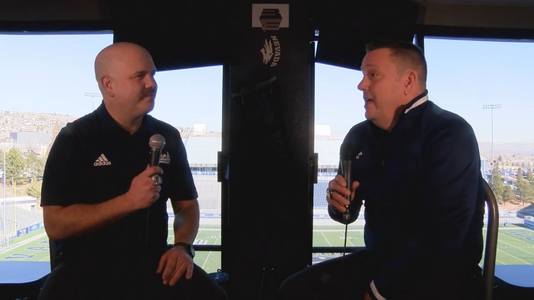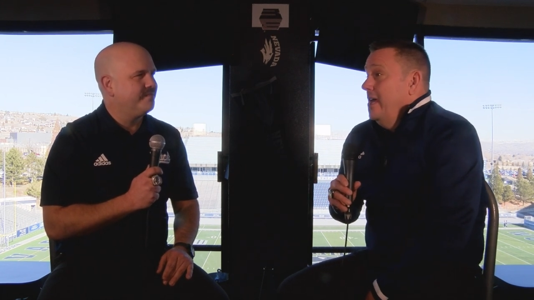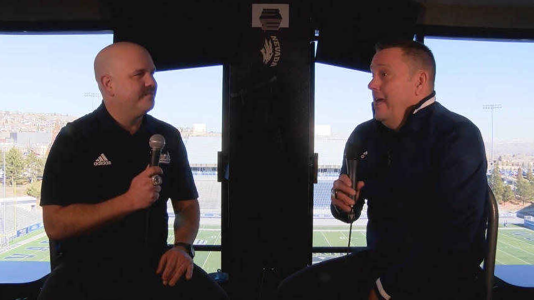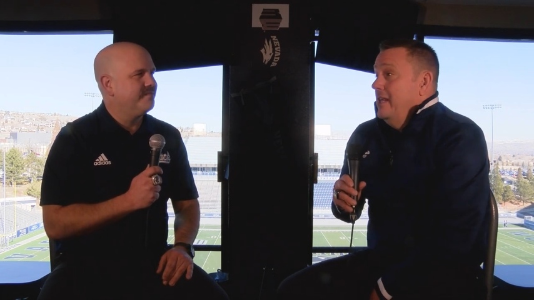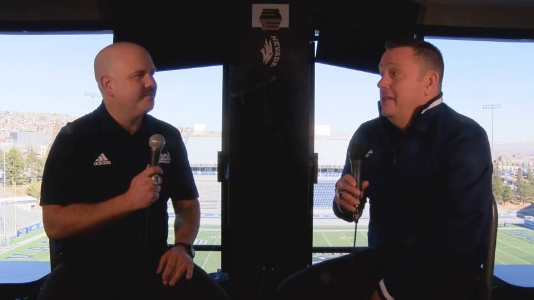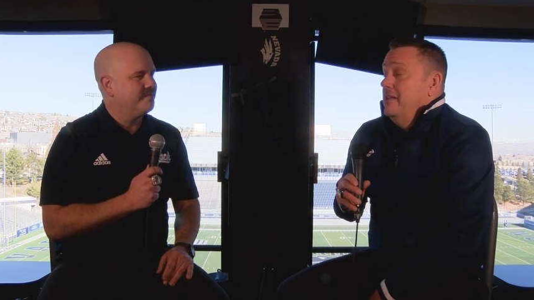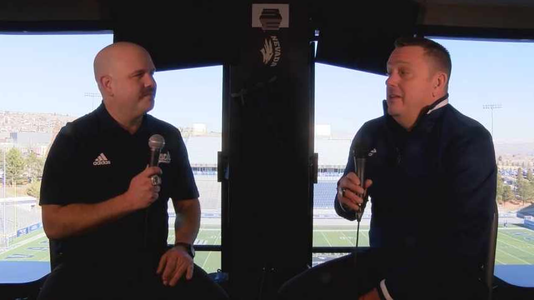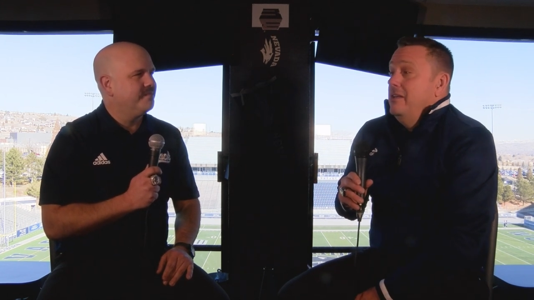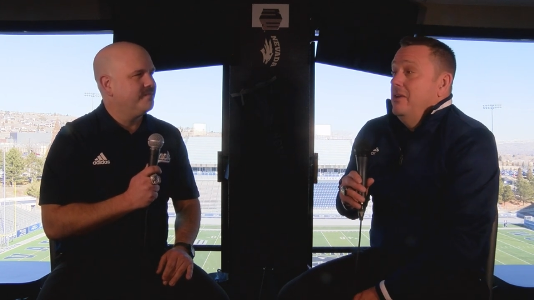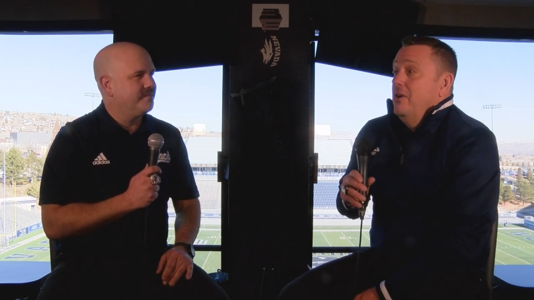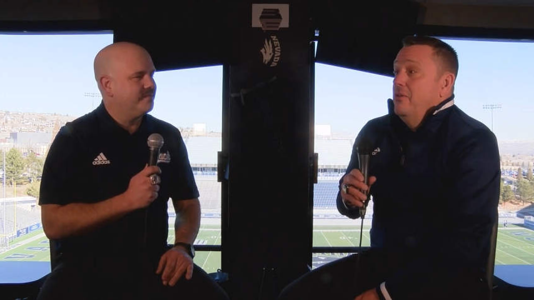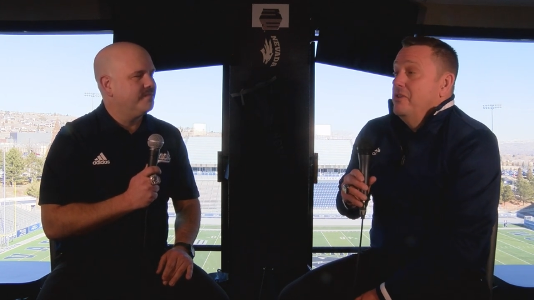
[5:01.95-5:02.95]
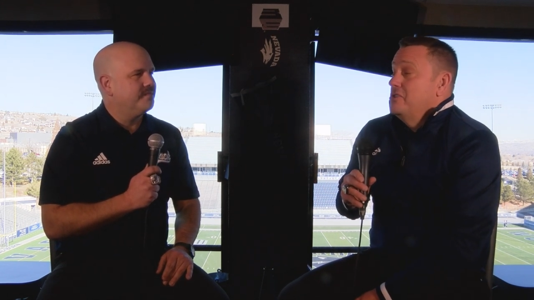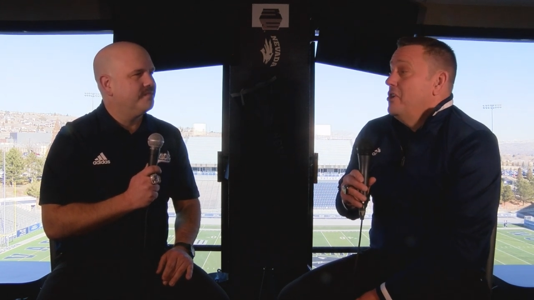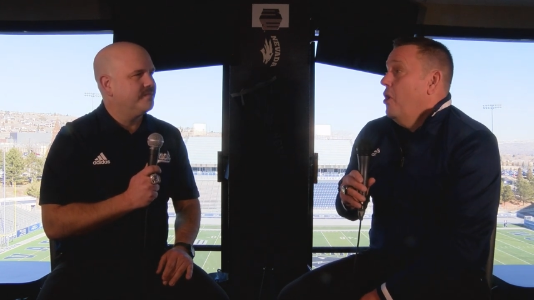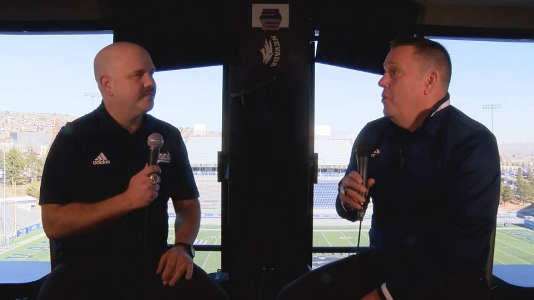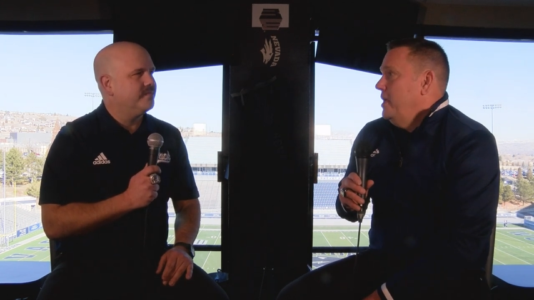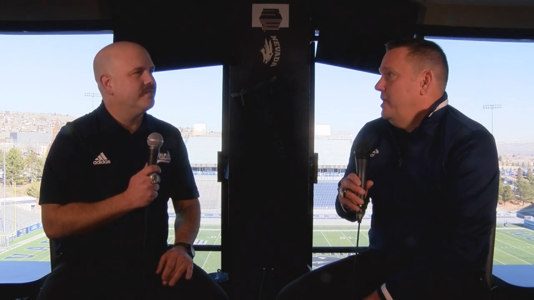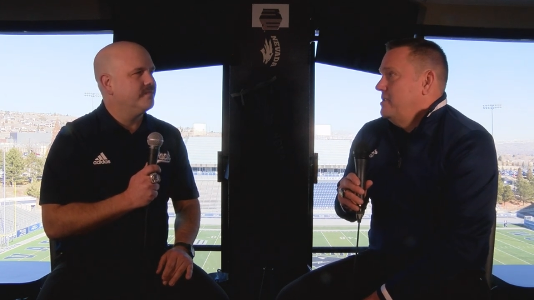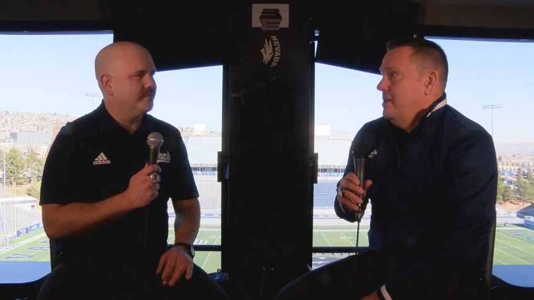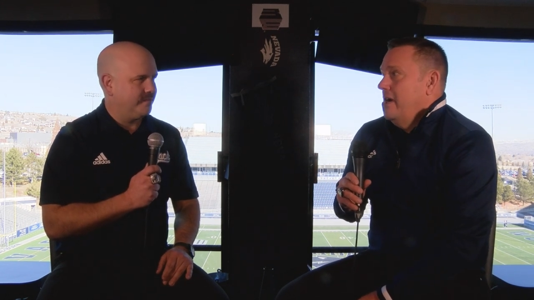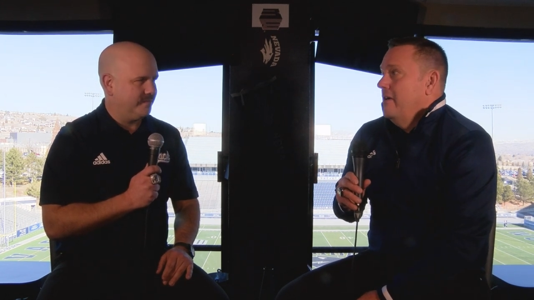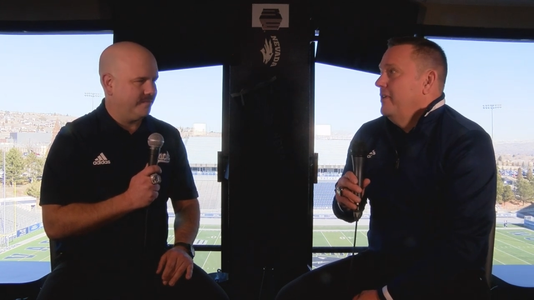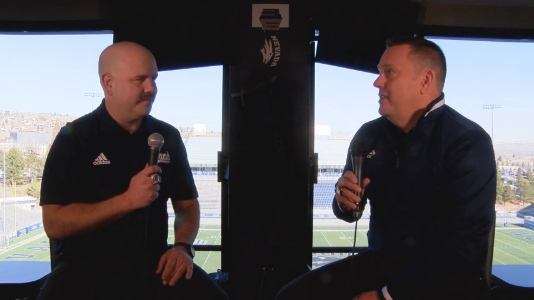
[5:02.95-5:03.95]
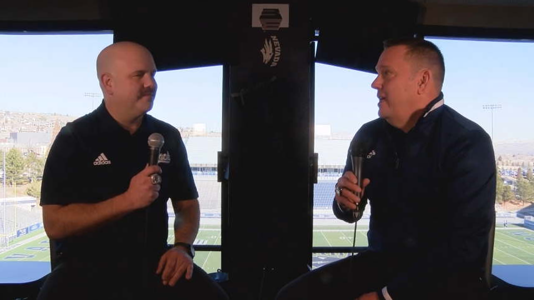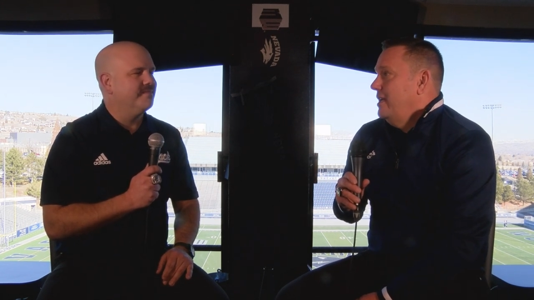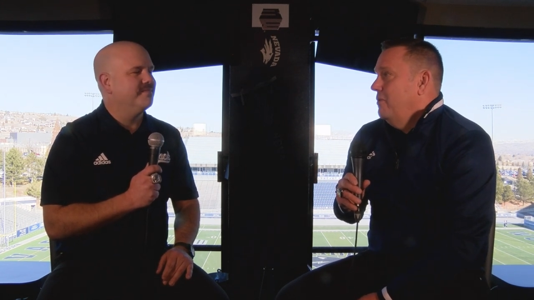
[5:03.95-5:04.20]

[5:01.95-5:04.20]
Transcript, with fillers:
Speaker 1: and you know the zonies and everything